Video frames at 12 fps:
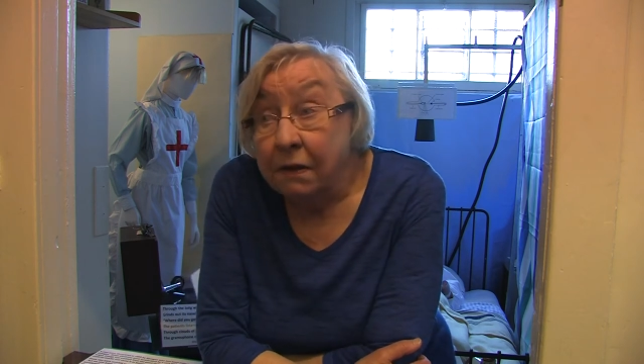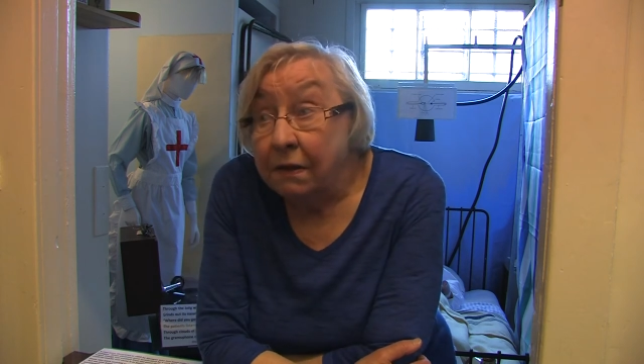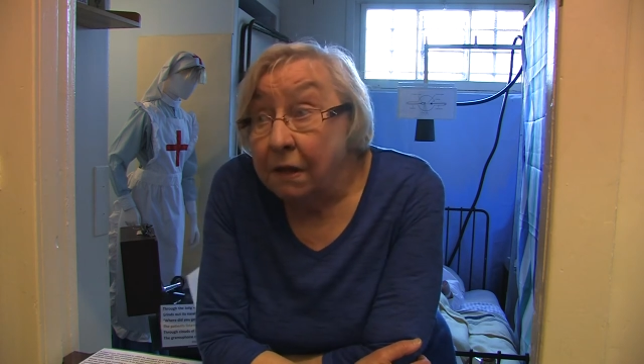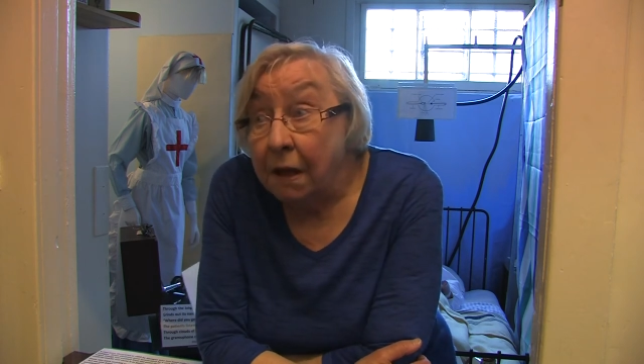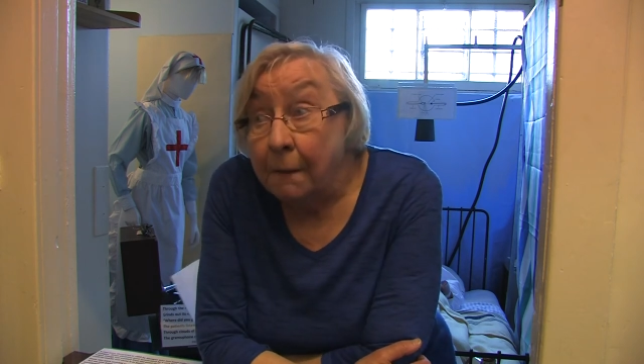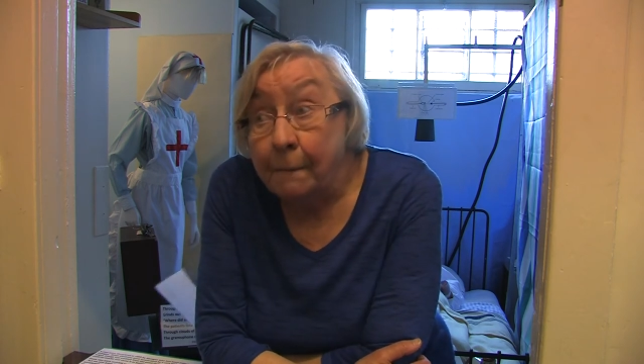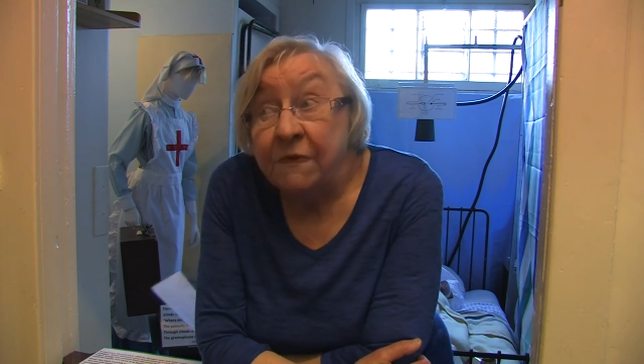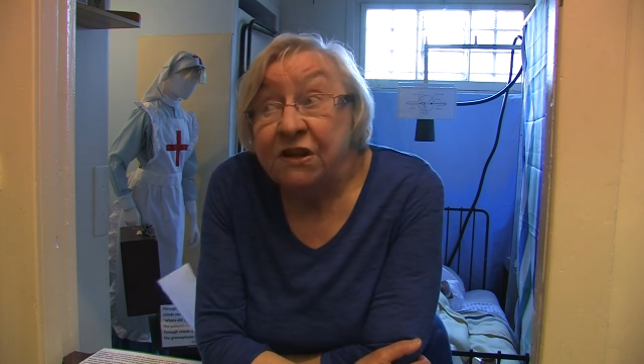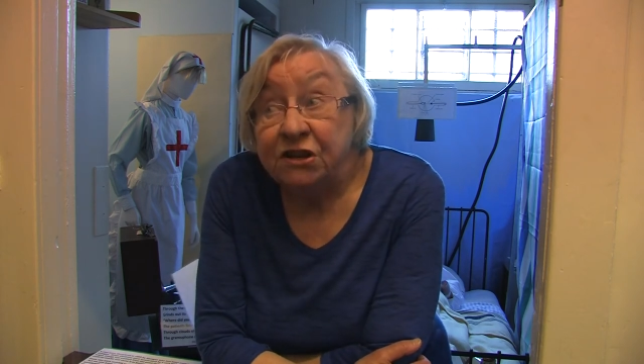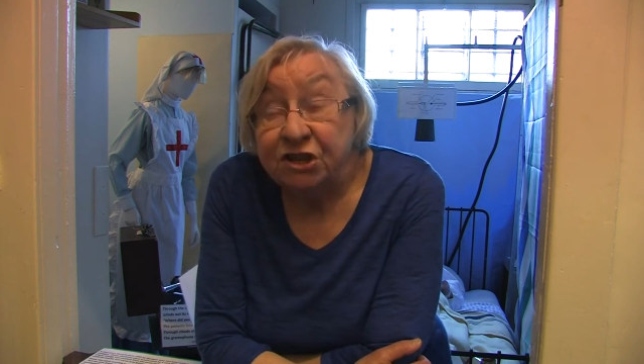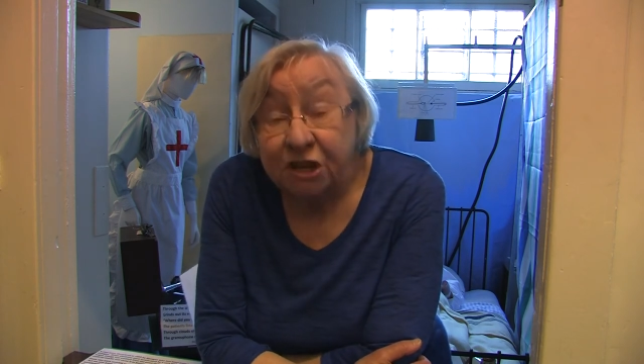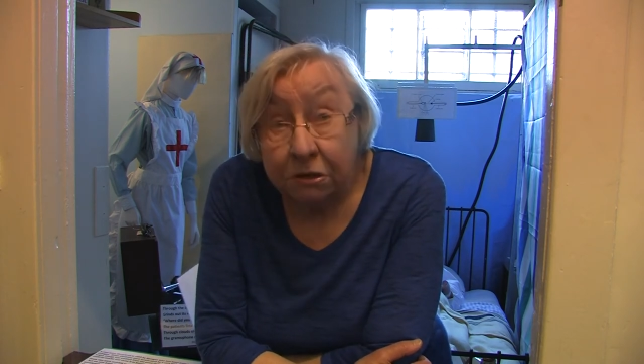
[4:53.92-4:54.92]
Um,
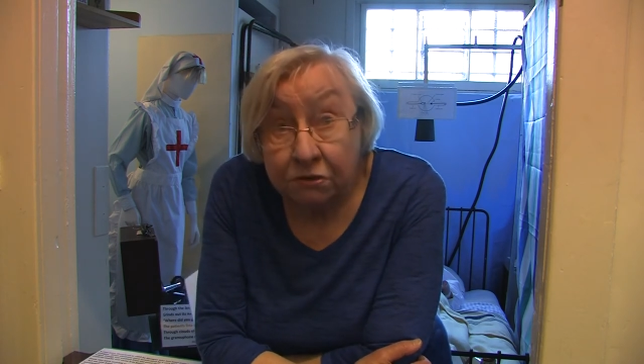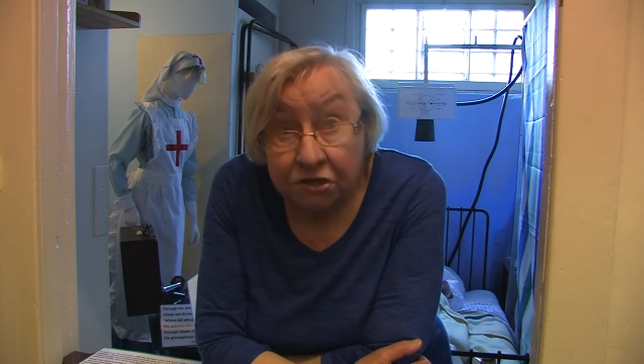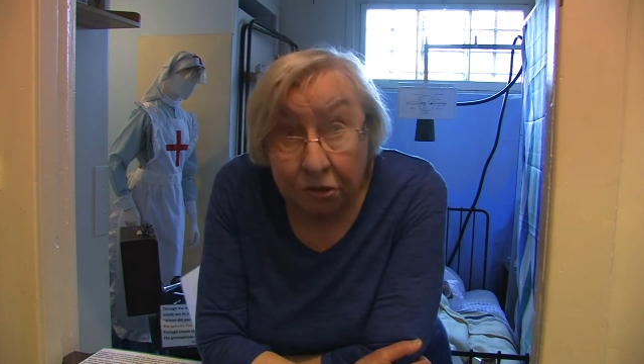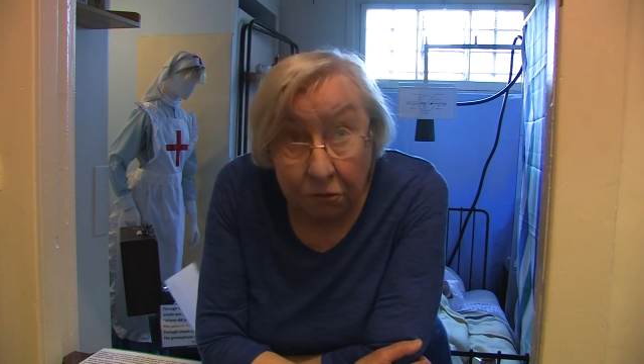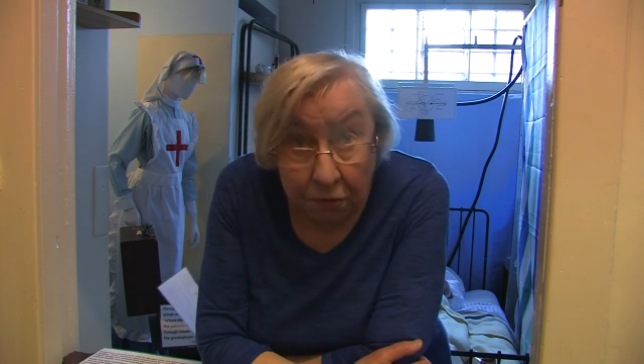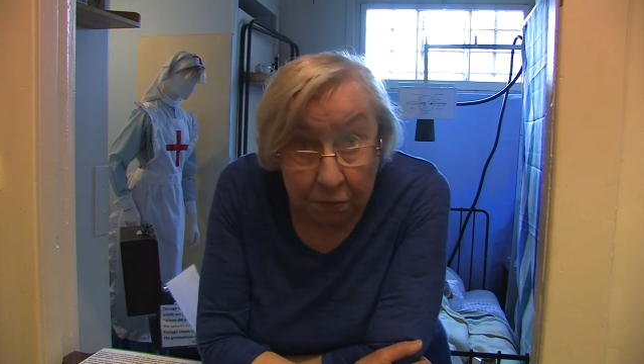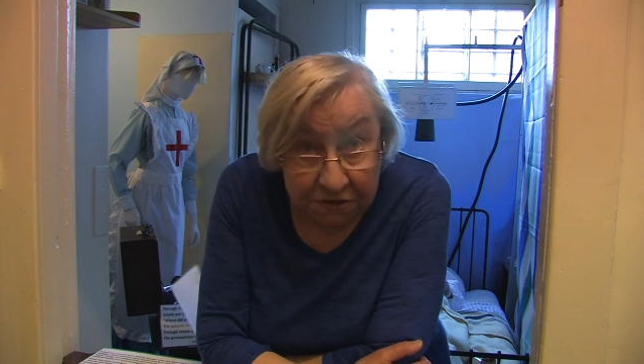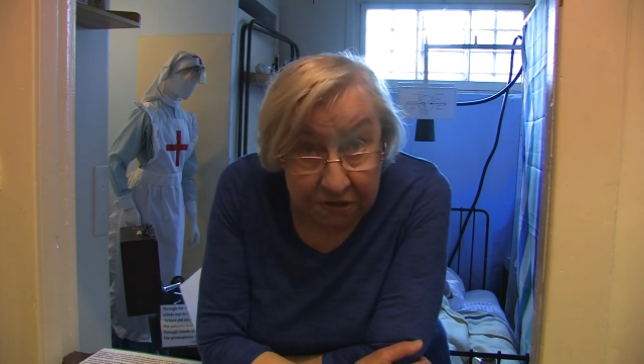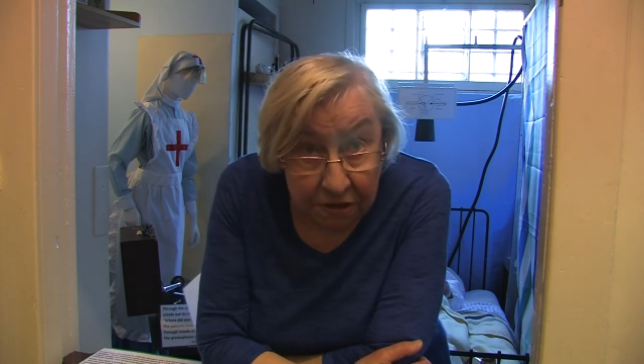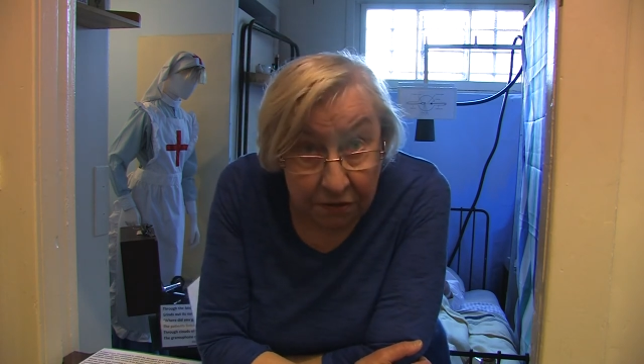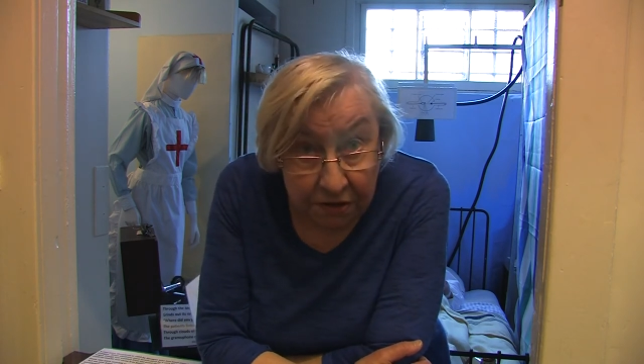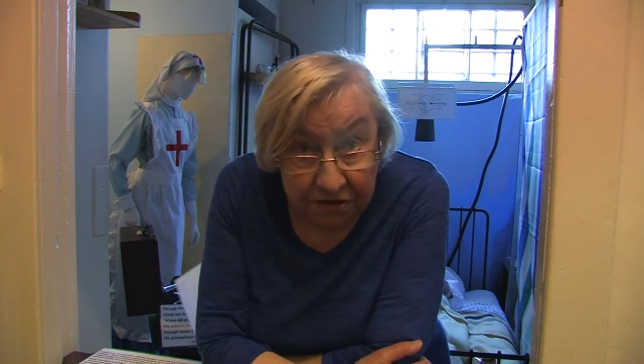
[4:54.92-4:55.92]
shell shock was
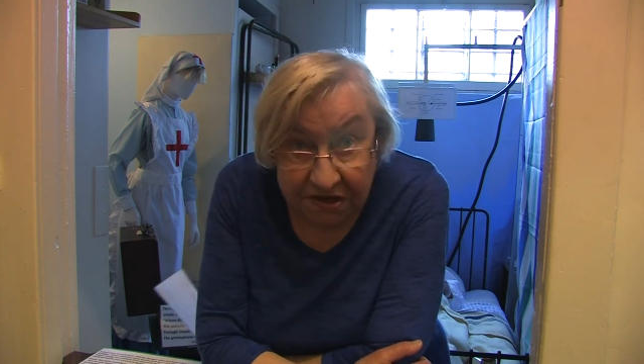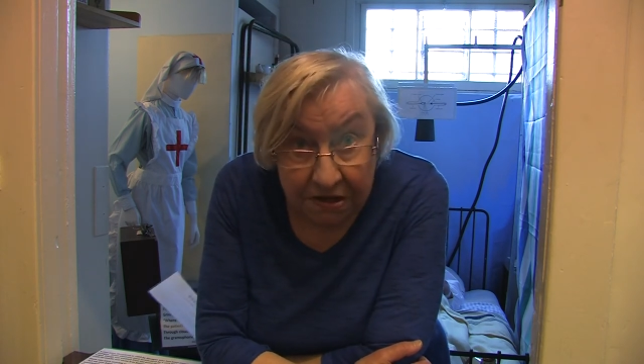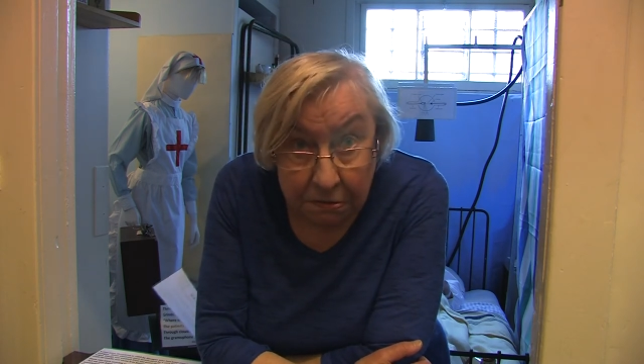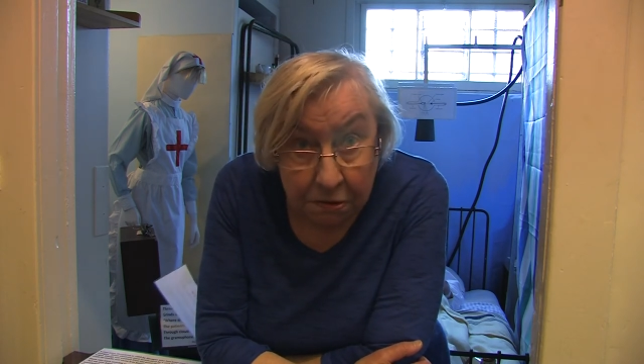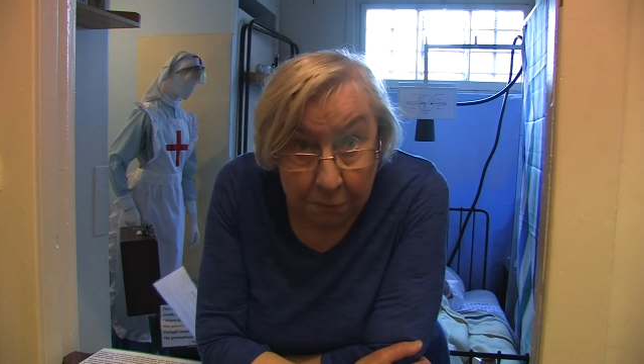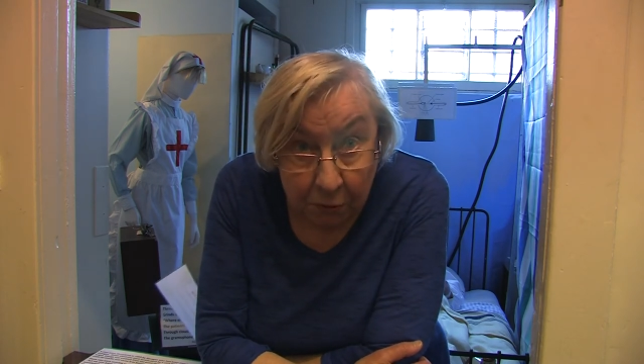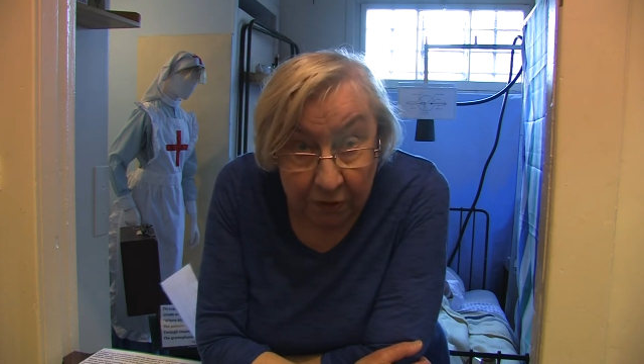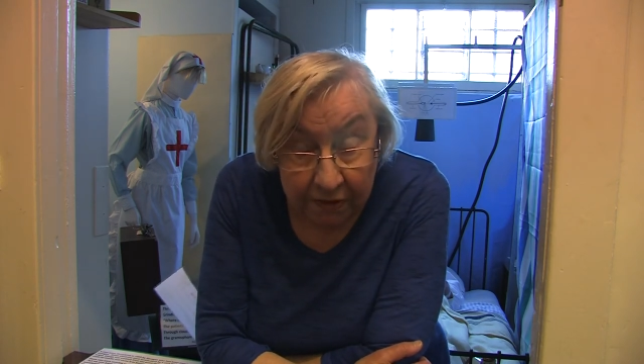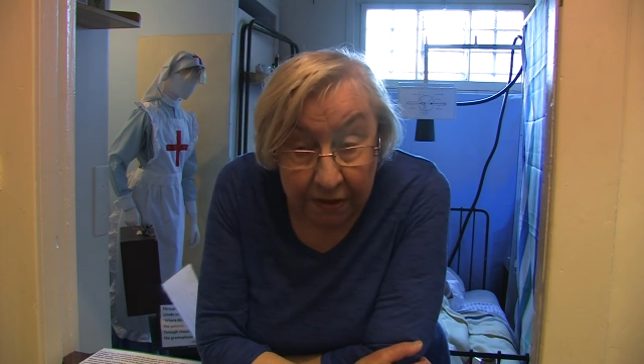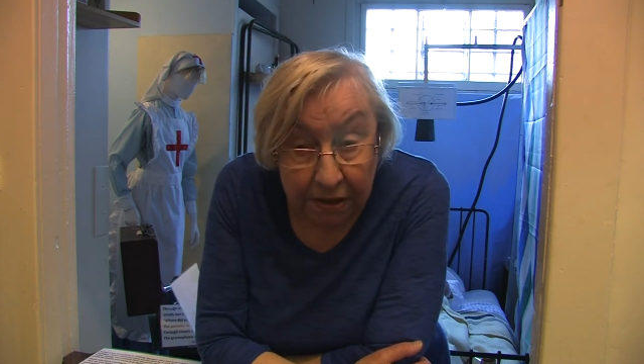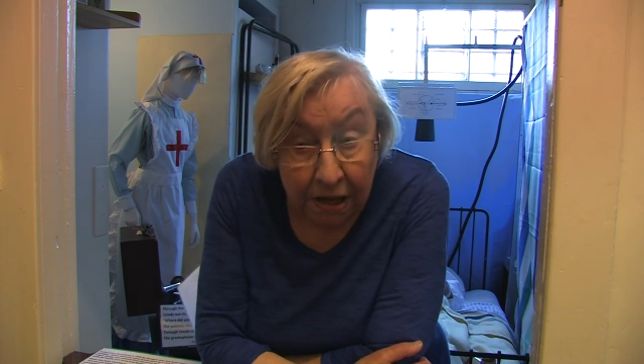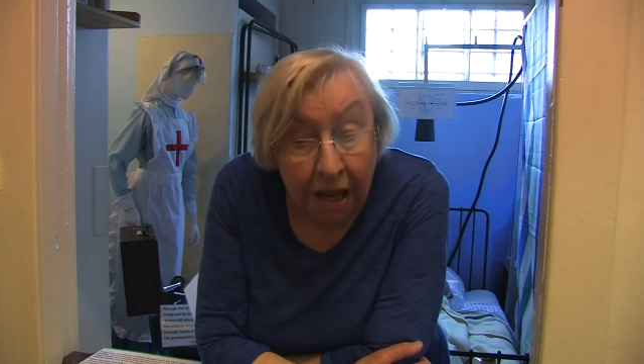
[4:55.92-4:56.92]
another terrible
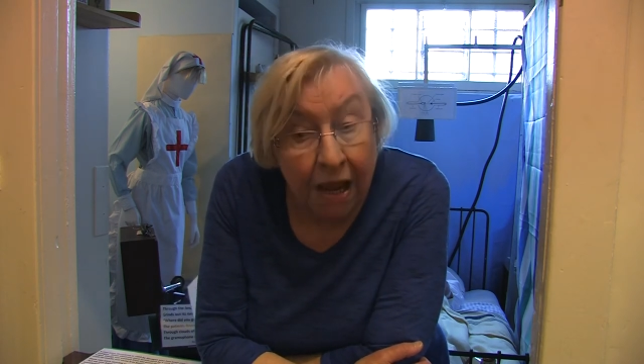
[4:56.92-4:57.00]
thing,